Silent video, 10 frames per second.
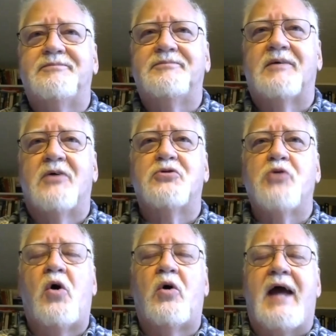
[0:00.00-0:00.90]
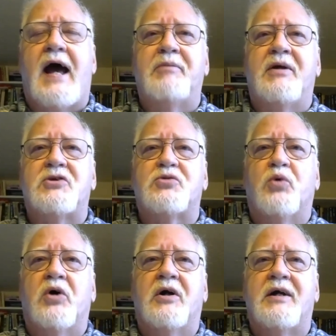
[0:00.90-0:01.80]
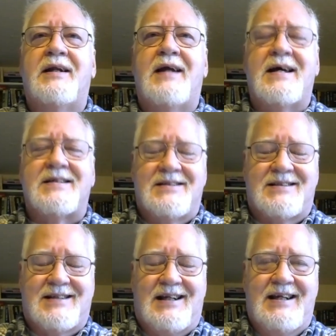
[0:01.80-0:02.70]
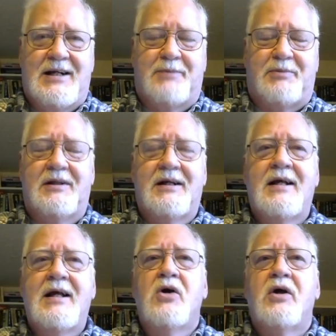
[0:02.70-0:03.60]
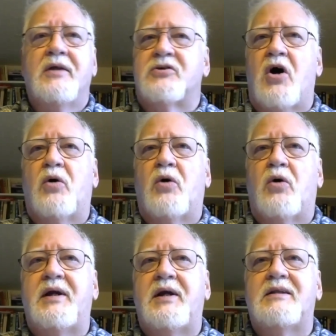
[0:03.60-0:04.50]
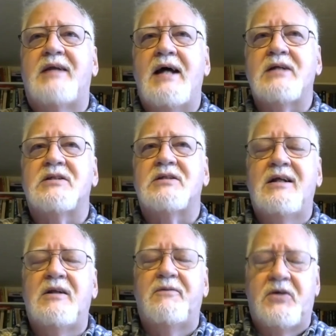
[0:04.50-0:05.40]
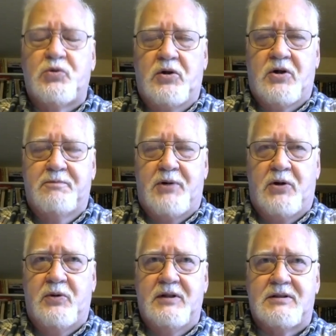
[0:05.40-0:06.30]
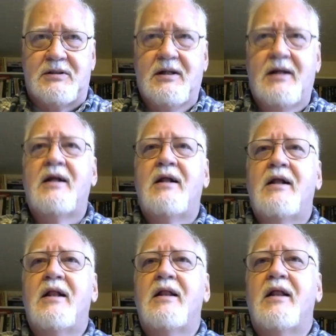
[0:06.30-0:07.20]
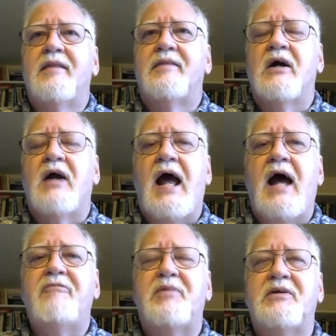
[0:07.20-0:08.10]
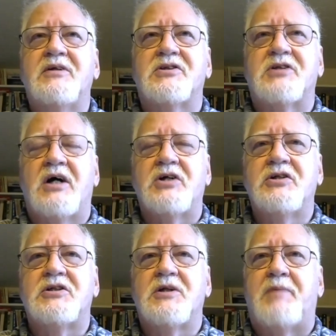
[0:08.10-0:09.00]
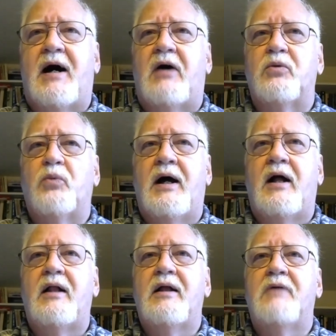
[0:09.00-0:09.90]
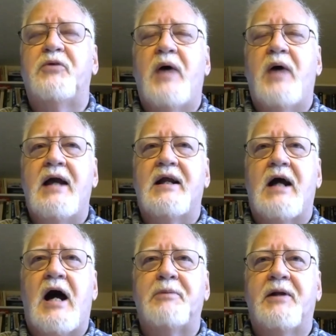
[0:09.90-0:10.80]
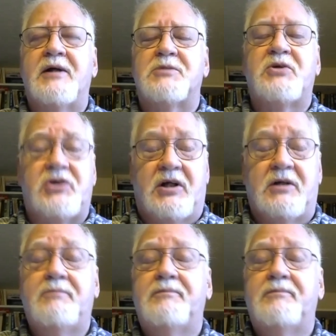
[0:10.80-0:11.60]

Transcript: control cabinets were in essence cleanable. So we can test individual components. There have been discussions about, well, if you had a complex machine,